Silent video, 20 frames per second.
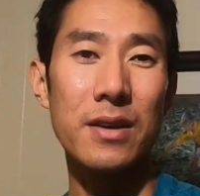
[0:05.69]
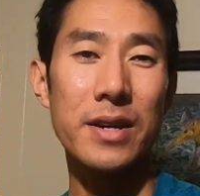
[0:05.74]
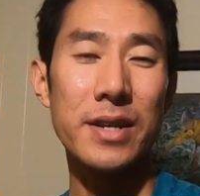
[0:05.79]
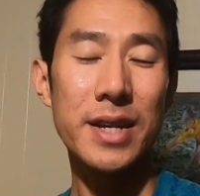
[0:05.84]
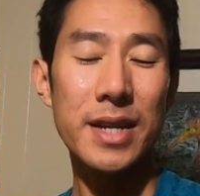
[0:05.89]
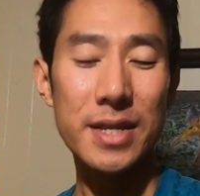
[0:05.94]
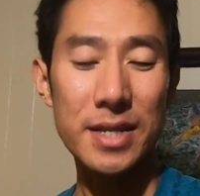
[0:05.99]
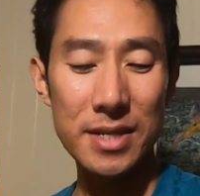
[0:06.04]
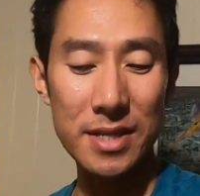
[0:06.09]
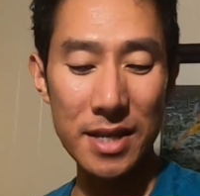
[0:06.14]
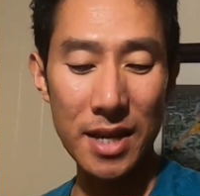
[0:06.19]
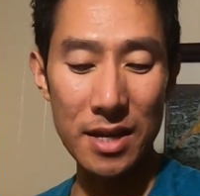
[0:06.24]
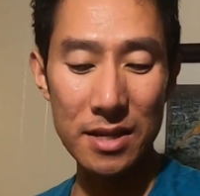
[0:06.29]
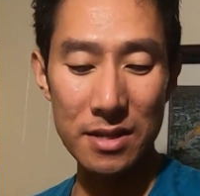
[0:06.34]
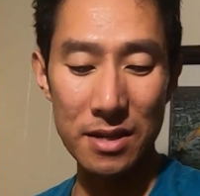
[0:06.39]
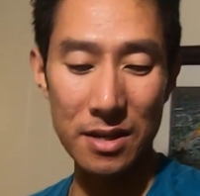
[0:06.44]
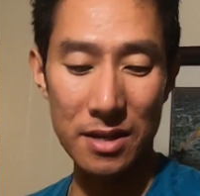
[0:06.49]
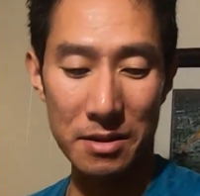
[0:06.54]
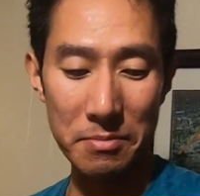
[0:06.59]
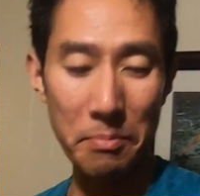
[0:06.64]
and I just got
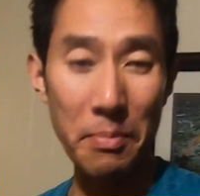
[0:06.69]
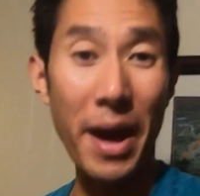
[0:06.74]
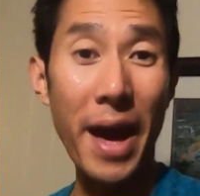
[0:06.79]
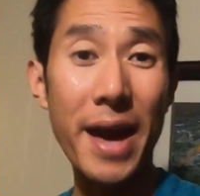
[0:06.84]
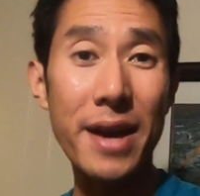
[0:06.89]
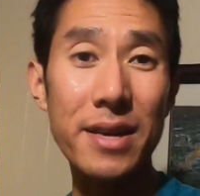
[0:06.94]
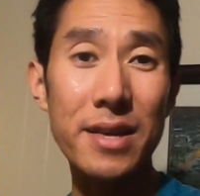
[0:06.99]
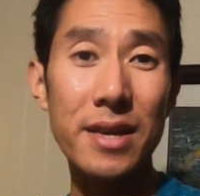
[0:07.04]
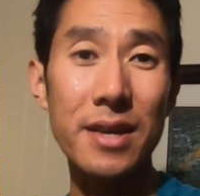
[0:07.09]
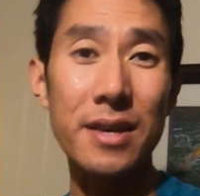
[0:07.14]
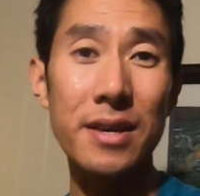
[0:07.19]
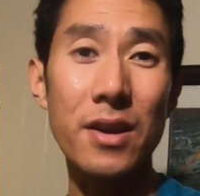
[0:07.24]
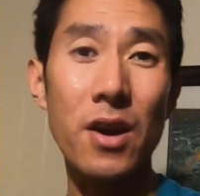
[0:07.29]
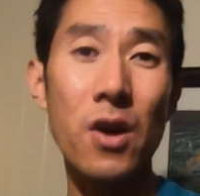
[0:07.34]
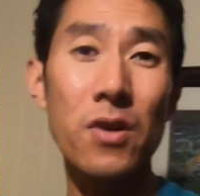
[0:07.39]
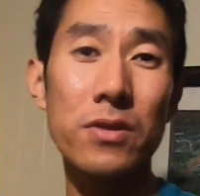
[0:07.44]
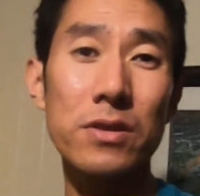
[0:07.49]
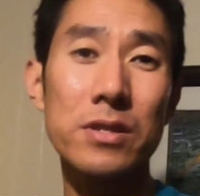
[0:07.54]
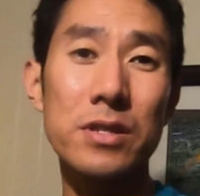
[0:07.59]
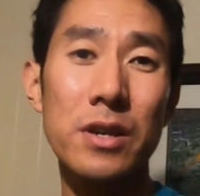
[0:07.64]
done packing
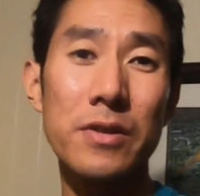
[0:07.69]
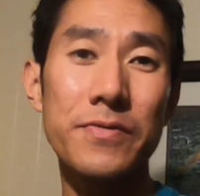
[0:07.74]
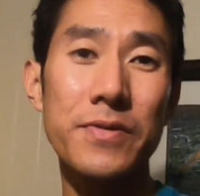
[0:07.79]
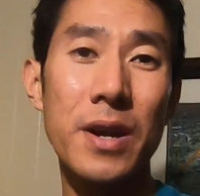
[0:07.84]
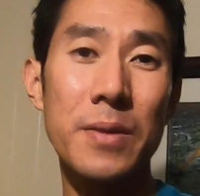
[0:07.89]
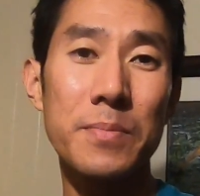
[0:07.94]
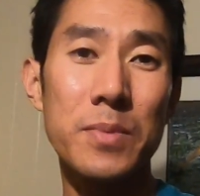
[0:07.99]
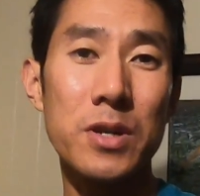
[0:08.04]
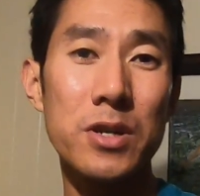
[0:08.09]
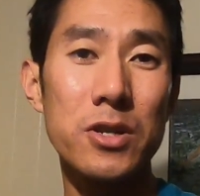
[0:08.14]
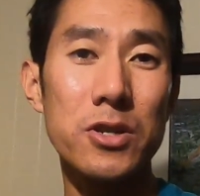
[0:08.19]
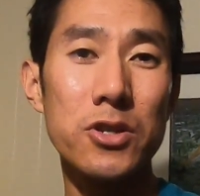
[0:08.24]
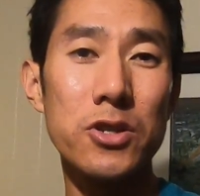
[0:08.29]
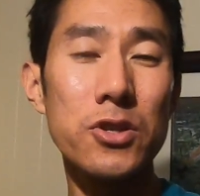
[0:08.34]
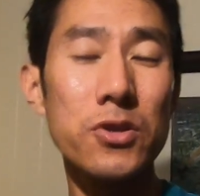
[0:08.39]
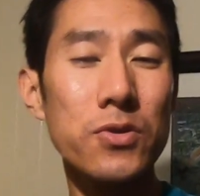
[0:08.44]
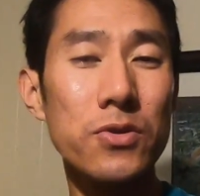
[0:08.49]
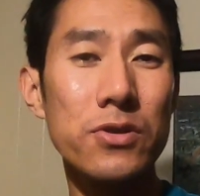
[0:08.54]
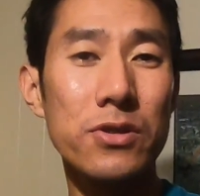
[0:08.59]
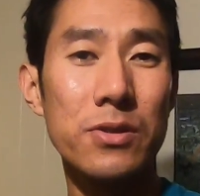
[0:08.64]
all the stuff that I'm gonna
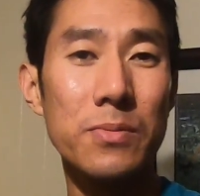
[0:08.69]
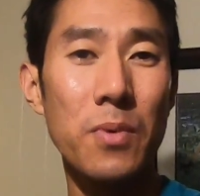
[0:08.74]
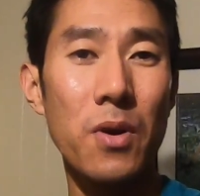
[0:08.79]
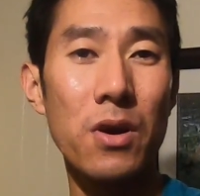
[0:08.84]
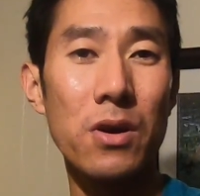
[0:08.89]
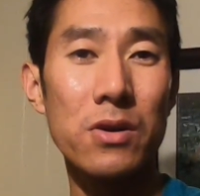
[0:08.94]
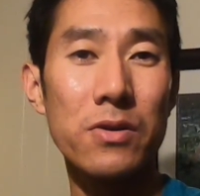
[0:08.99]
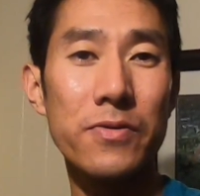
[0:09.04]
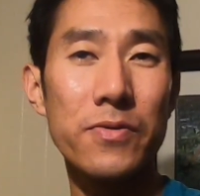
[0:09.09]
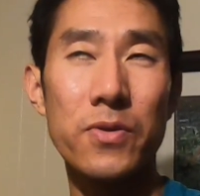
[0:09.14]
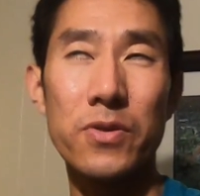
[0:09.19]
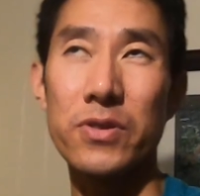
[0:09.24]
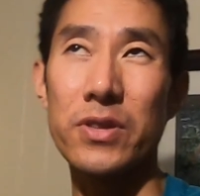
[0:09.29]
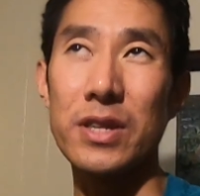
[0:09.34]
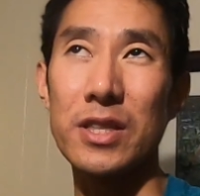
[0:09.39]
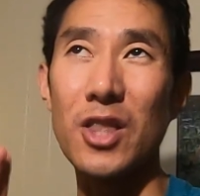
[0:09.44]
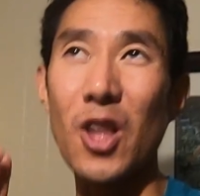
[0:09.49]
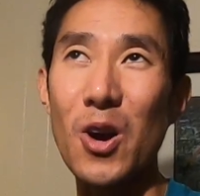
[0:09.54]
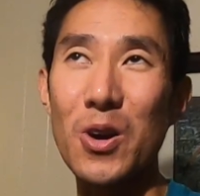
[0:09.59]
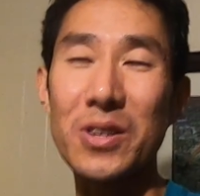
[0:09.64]
use tomorrow for
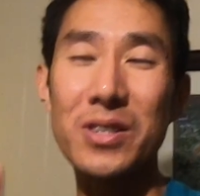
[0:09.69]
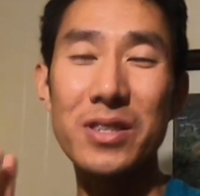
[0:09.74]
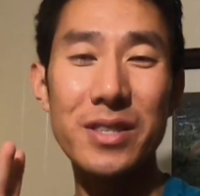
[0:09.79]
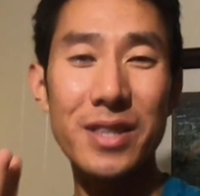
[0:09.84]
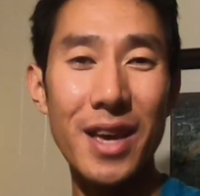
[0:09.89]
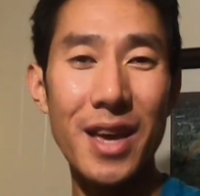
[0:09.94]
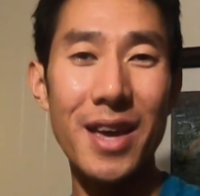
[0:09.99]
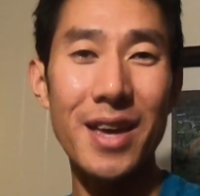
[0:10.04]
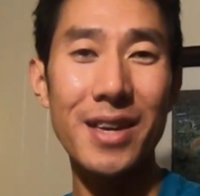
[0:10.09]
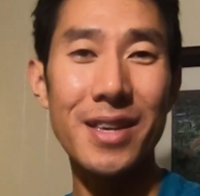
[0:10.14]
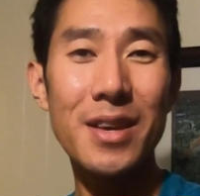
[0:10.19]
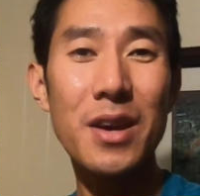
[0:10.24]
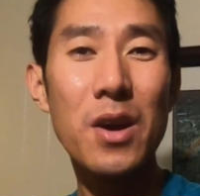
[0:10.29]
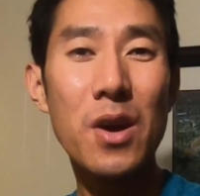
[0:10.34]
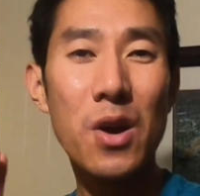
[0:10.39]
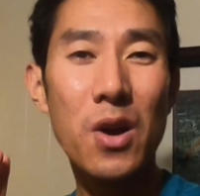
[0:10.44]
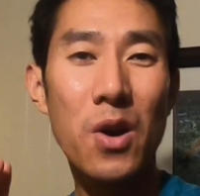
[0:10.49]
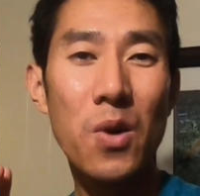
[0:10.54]
the longest day,